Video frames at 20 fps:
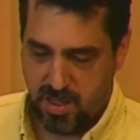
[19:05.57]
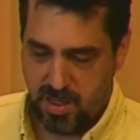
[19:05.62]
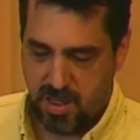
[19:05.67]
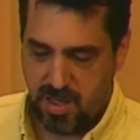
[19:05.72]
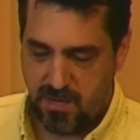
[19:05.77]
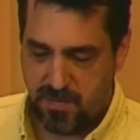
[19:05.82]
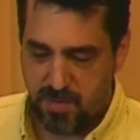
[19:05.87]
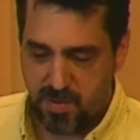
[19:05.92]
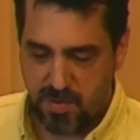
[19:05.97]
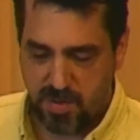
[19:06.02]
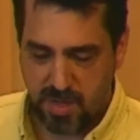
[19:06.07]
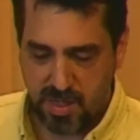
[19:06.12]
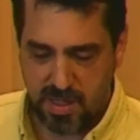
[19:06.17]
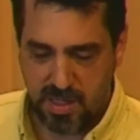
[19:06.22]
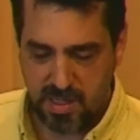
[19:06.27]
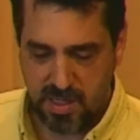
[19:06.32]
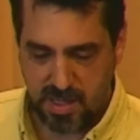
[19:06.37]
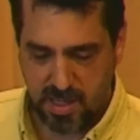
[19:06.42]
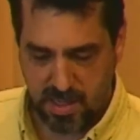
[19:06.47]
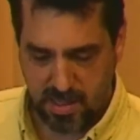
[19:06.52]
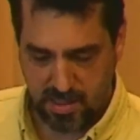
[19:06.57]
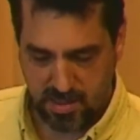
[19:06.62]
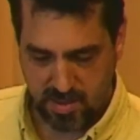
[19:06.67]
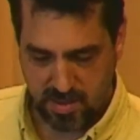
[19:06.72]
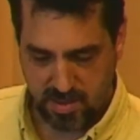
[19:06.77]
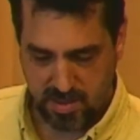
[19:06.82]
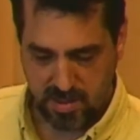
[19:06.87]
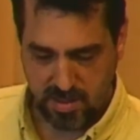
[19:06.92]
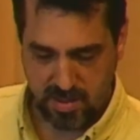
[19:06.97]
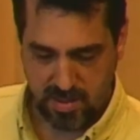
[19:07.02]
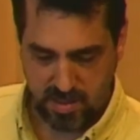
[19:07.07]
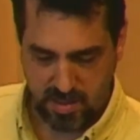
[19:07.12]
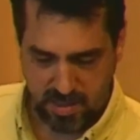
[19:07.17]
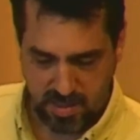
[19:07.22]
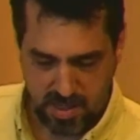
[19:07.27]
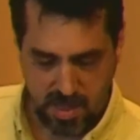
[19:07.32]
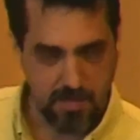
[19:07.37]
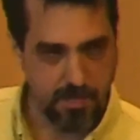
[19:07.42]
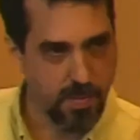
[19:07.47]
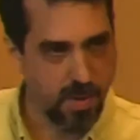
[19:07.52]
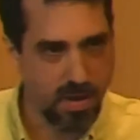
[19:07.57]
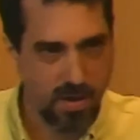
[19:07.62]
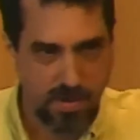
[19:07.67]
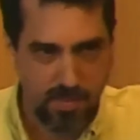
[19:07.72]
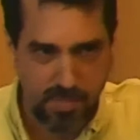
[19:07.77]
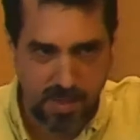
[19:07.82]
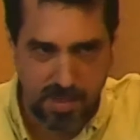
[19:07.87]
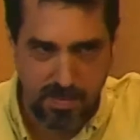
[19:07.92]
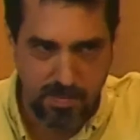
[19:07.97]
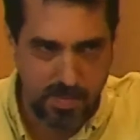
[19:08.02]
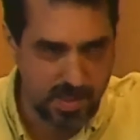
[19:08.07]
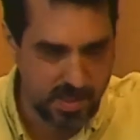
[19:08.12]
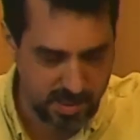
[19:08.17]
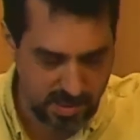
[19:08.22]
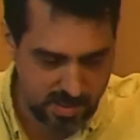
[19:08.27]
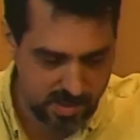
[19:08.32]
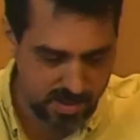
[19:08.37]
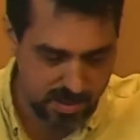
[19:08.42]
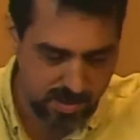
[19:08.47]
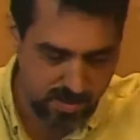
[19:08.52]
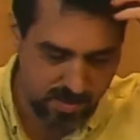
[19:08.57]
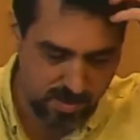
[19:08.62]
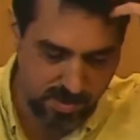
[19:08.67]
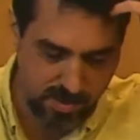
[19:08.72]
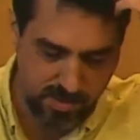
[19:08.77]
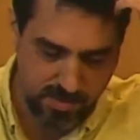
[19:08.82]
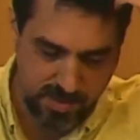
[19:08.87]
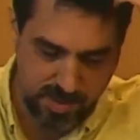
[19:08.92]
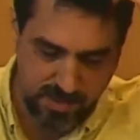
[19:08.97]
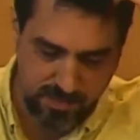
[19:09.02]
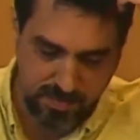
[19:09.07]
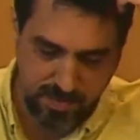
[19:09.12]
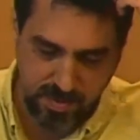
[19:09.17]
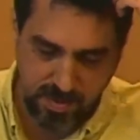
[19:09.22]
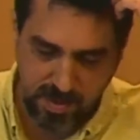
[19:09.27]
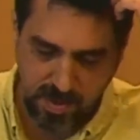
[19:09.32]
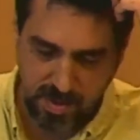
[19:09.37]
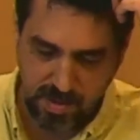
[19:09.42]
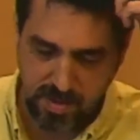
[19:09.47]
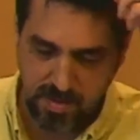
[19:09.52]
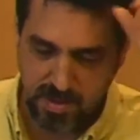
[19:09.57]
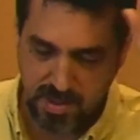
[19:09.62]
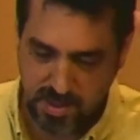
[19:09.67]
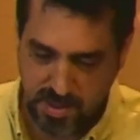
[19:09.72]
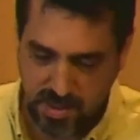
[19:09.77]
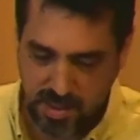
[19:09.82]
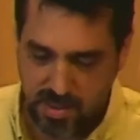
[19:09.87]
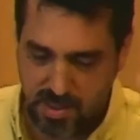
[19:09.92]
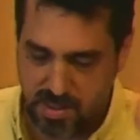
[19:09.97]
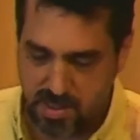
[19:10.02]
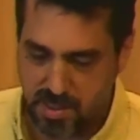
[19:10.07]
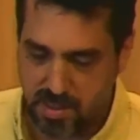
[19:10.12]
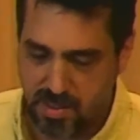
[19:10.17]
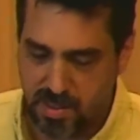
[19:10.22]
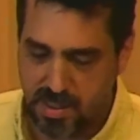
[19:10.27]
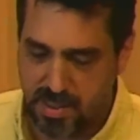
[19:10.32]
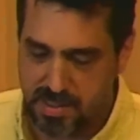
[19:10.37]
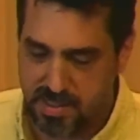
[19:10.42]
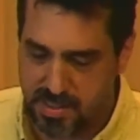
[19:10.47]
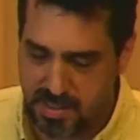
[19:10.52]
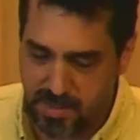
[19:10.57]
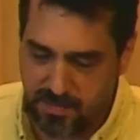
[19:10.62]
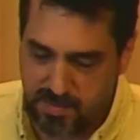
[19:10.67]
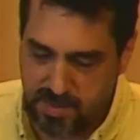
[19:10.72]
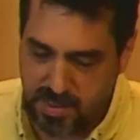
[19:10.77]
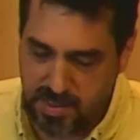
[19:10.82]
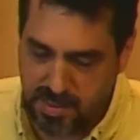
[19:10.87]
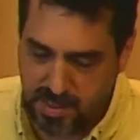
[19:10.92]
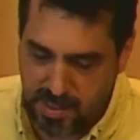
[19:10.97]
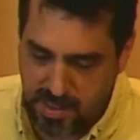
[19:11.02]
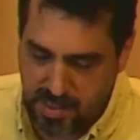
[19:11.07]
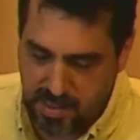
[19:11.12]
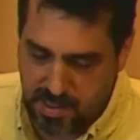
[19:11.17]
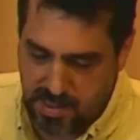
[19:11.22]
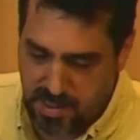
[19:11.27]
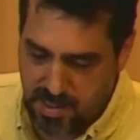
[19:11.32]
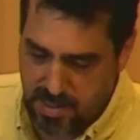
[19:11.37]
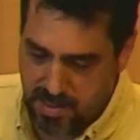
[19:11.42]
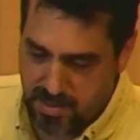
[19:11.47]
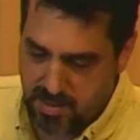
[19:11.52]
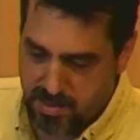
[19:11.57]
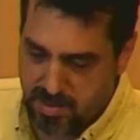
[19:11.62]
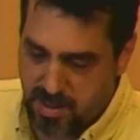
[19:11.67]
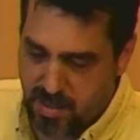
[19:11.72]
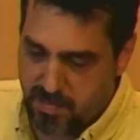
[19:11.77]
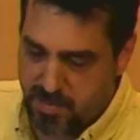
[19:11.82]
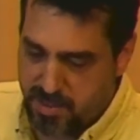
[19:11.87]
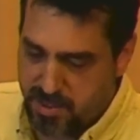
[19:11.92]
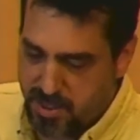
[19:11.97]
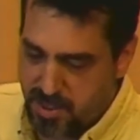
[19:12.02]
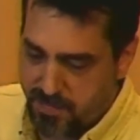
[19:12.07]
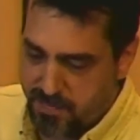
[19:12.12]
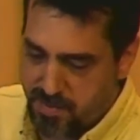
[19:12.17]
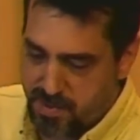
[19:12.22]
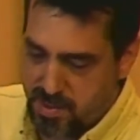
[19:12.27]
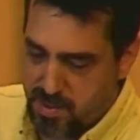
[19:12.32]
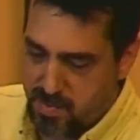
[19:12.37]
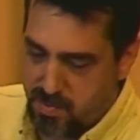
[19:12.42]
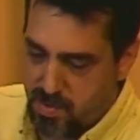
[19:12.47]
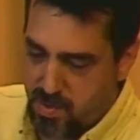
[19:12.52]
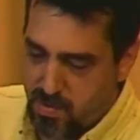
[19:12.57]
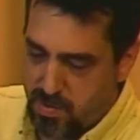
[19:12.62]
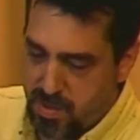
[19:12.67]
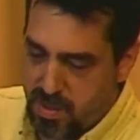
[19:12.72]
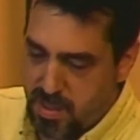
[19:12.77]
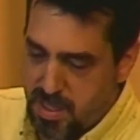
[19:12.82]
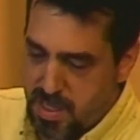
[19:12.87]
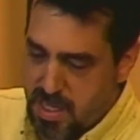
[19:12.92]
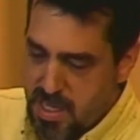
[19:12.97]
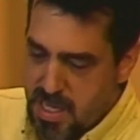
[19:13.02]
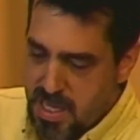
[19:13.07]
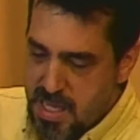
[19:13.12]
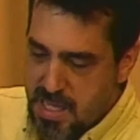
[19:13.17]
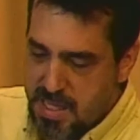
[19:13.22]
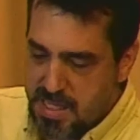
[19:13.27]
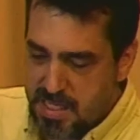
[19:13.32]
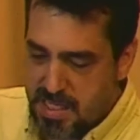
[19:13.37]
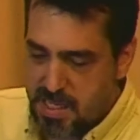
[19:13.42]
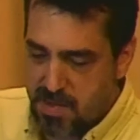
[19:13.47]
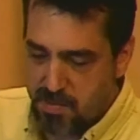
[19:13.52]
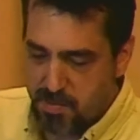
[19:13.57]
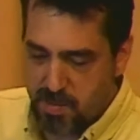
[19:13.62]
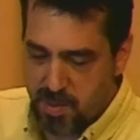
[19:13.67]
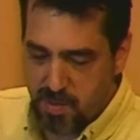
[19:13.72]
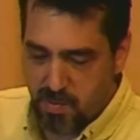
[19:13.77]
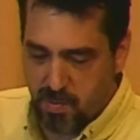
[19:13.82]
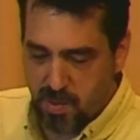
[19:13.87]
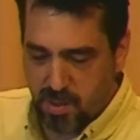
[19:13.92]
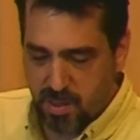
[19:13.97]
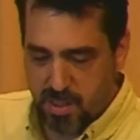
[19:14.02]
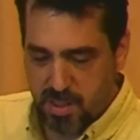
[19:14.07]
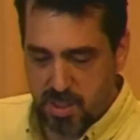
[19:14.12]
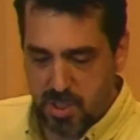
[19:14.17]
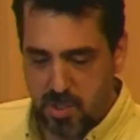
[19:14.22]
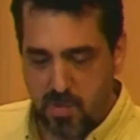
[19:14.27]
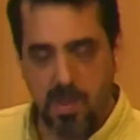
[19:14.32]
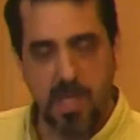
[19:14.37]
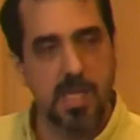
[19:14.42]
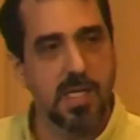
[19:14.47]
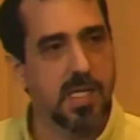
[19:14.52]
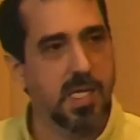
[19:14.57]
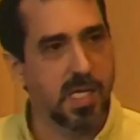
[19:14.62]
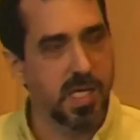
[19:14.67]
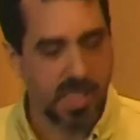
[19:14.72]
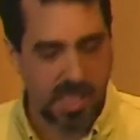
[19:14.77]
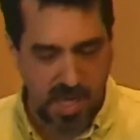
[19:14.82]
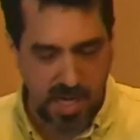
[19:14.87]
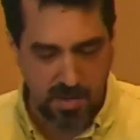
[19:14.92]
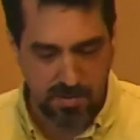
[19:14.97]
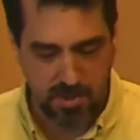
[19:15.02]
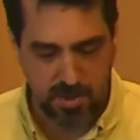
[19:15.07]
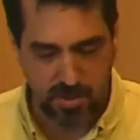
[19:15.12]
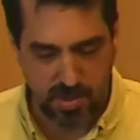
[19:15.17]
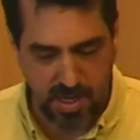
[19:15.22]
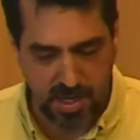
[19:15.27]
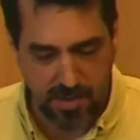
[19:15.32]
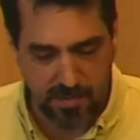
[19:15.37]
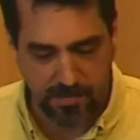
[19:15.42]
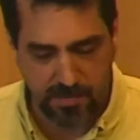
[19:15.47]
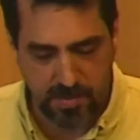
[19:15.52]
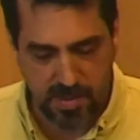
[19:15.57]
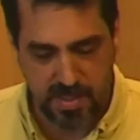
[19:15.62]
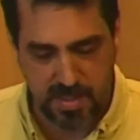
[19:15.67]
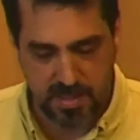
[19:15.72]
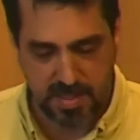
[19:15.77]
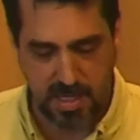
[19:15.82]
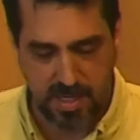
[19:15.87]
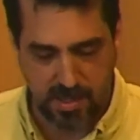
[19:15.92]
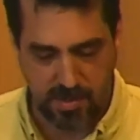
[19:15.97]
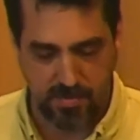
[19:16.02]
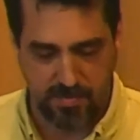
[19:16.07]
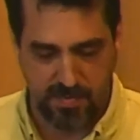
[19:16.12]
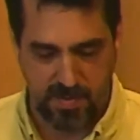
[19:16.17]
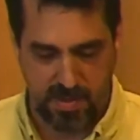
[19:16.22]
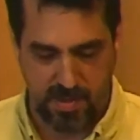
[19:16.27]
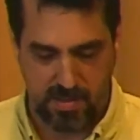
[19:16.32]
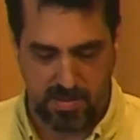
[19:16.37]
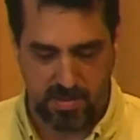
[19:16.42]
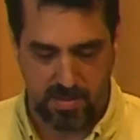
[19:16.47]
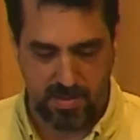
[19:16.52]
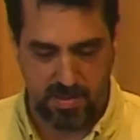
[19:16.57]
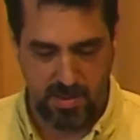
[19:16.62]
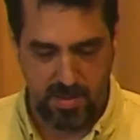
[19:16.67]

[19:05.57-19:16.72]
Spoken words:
If you think yes, and pardon my mixed historical metaphor here, just consider that in 1788, Thomas Jefferson wrote that he would be willing to encounter every sacrifice